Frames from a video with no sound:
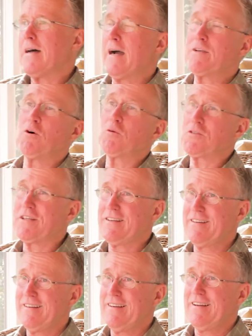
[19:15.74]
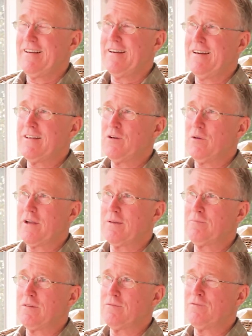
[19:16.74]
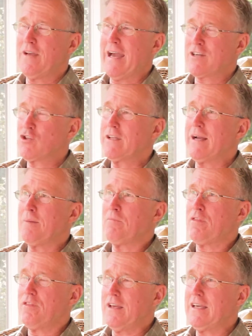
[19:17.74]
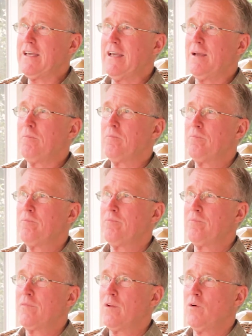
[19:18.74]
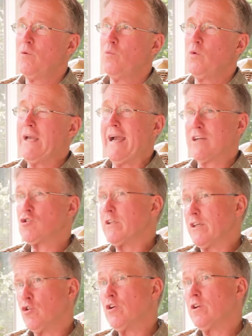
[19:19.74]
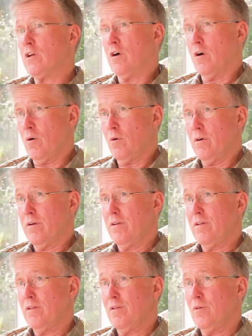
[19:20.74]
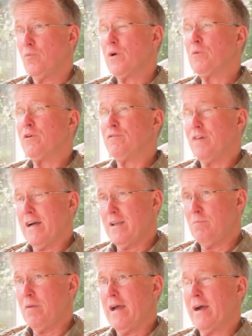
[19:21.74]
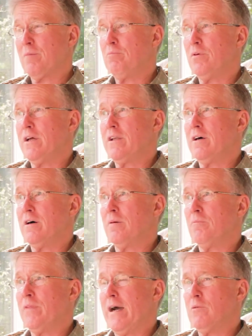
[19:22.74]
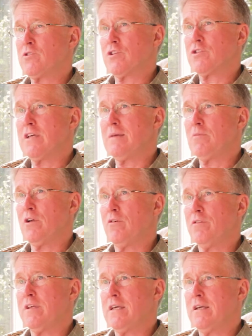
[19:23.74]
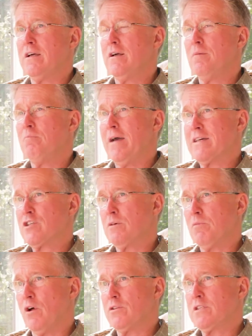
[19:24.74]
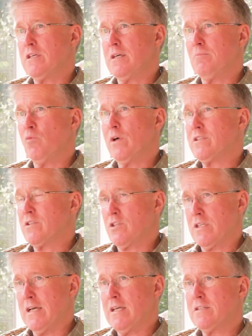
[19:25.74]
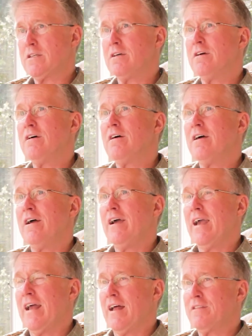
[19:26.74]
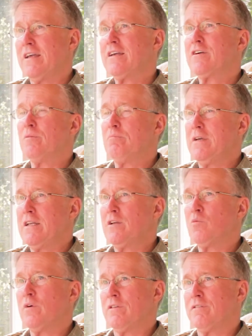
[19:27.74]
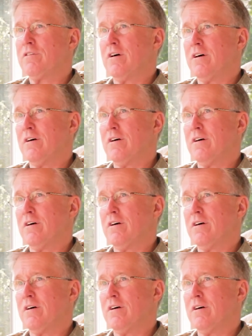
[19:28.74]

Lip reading: I don't. I'm thinking we actually couldn't go. We were invited back, but that was the same year the basketball team went to state, and I think it competed with